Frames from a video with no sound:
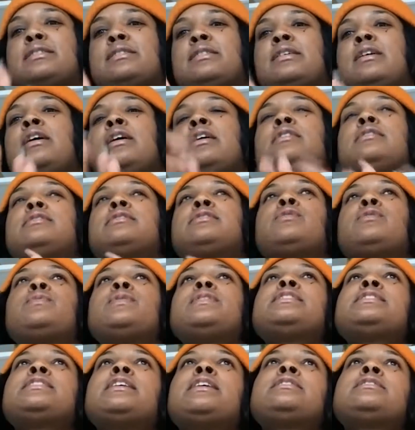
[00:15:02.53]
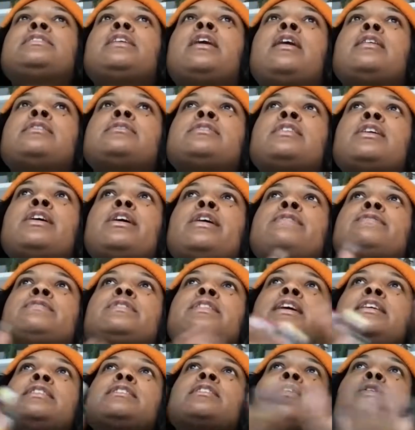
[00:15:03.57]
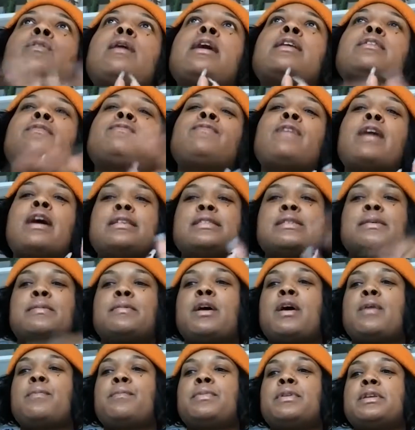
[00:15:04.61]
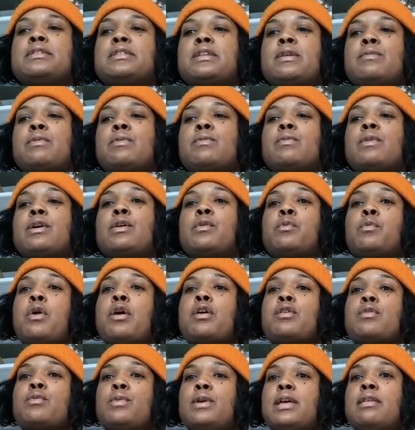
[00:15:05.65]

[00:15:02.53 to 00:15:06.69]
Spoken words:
So we said to ourselves, let's go out and find some companies that we want to work with,